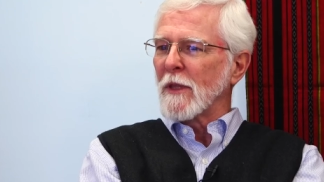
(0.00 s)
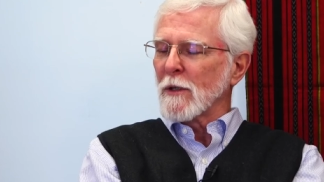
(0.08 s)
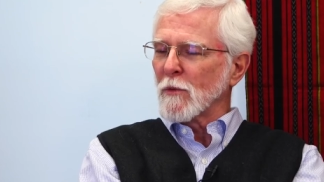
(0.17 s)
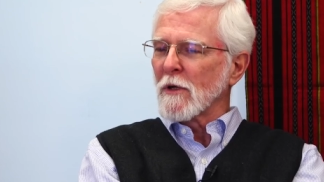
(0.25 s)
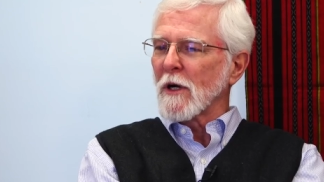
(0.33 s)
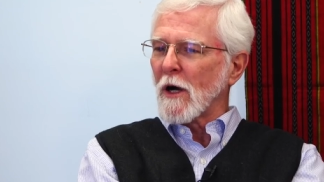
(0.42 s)

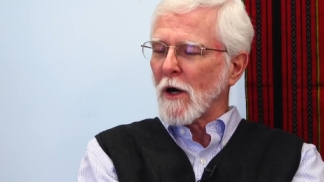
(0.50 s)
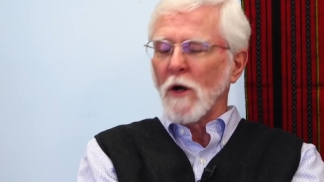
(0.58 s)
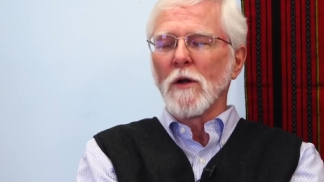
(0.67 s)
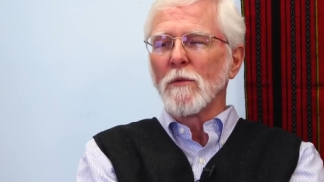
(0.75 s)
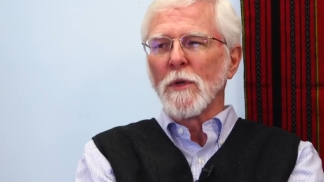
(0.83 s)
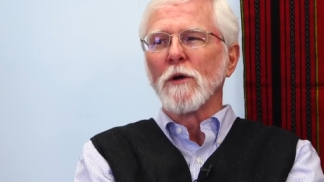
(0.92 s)
there were
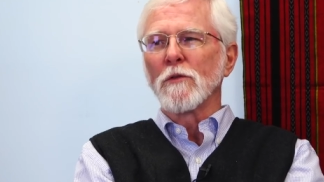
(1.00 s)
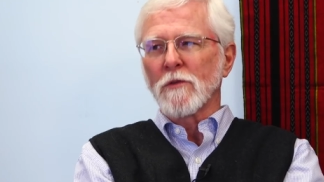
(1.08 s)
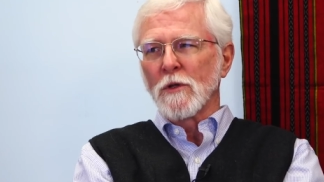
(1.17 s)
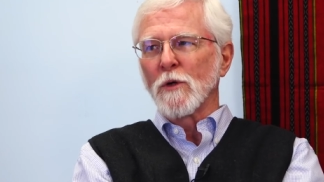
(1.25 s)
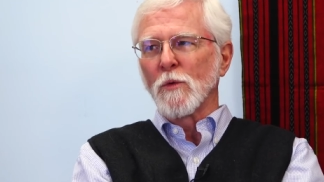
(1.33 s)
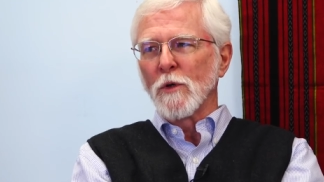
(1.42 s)

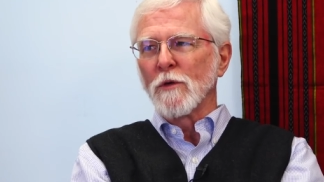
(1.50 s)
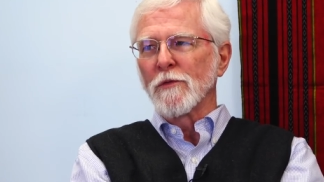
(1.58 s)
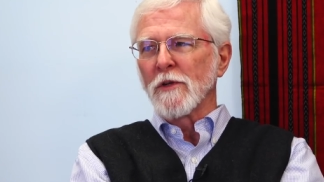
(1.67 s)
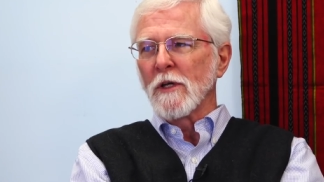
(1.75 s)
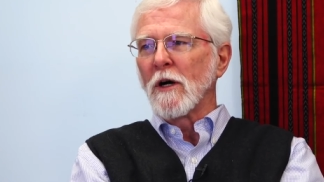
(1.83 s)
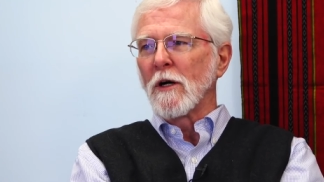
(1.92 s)
almost no
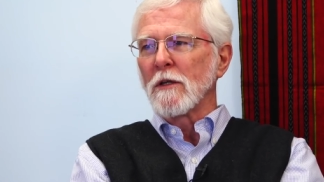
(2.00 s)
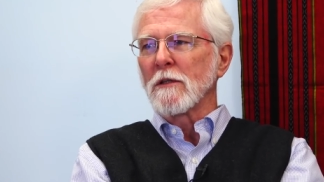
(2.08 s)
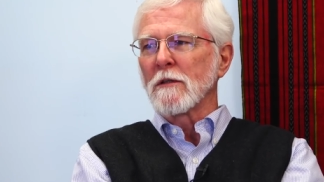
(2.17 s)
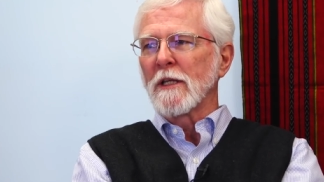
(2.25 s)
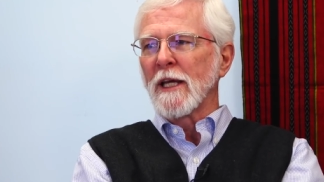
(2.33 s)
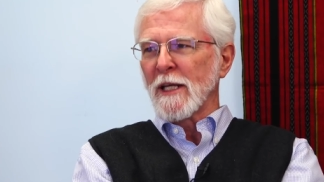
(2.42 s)
wolves at all